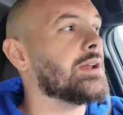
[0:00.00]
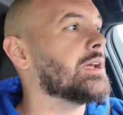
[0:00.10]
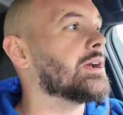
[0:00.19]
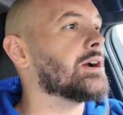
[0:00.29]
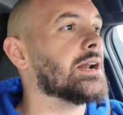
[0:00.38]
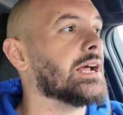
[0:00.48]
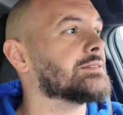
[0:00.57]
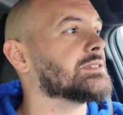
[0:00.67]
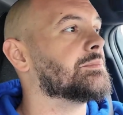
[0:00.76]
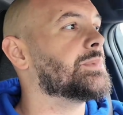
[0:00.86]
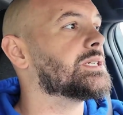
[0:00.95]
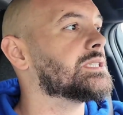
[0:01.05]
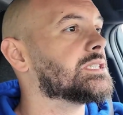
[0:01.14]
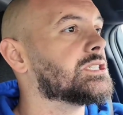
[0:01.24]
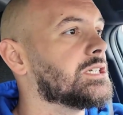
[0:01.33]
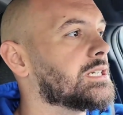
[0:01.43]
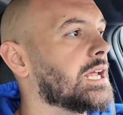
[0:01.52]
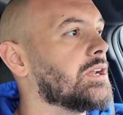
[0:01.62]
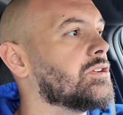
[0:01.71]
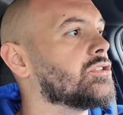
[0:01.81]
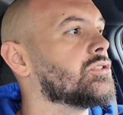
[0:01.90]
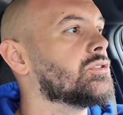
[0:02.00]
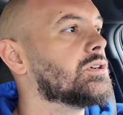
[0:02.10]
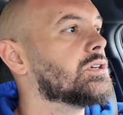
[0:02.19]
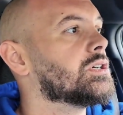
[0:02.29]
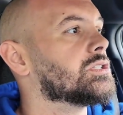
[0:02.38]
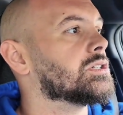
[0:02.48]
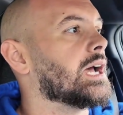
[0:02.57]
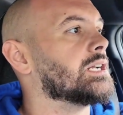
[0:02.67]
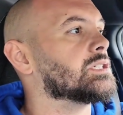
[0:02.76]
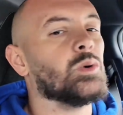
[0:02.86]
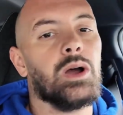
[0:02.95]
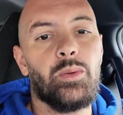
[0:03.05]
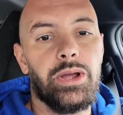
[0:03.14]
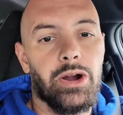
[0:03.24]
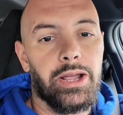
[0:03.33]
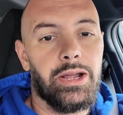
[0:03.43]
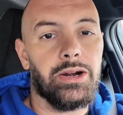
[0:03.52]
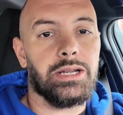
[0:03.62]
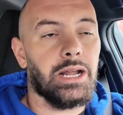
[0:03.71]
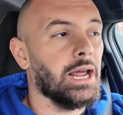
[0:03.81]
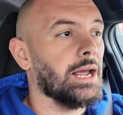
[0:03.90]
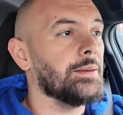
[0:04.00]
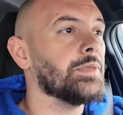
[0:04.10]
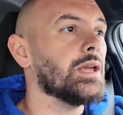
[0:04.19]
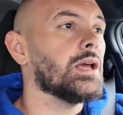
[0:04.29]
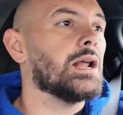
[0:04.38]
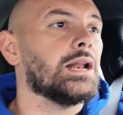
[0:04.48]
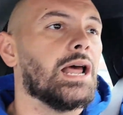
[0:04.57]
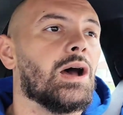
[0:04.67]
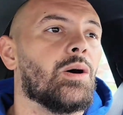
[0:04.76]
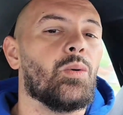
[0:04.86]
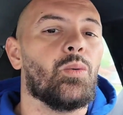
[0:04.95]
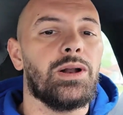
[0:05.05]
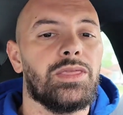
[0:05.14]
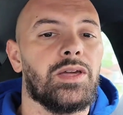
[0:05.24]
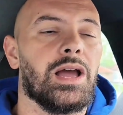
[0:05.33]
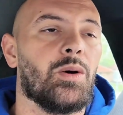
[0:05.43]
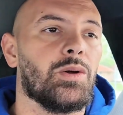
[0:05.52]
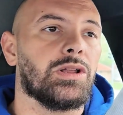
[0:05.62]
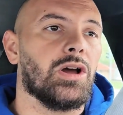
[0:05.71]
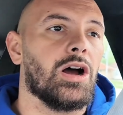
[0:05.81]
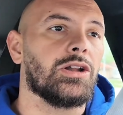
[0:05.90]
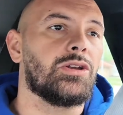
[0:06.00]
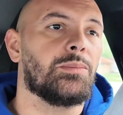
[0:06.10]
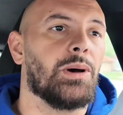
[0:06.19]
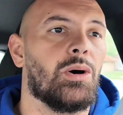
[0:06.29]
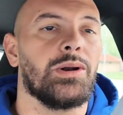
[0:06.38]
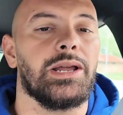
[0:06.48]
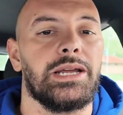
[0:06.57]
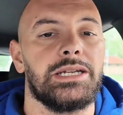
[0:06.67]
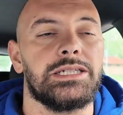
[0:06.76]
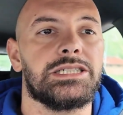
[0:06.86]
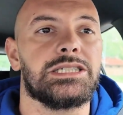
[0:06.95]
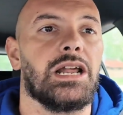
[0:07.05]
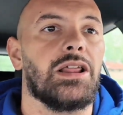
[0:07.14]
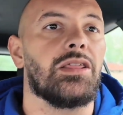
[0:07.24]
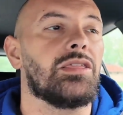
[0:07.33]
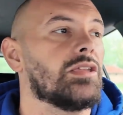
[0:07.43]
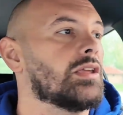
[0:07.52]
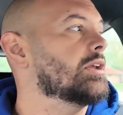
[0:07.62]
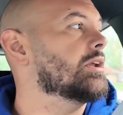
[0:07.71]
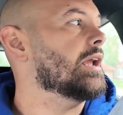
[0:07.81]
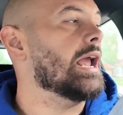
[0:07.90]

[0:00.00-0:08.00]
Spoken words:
here and I have some business to attend to. So hence why we are here today. Now, one thing I want to talk to you about is the